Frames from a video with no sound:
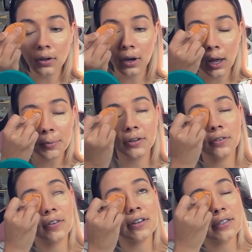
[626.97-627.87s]
It helps
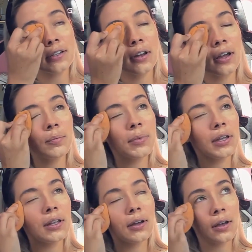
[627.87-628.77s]
your face to not
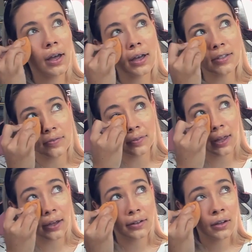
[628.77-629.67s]
be as
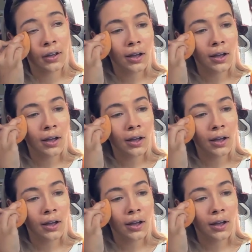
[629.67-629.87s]
flat.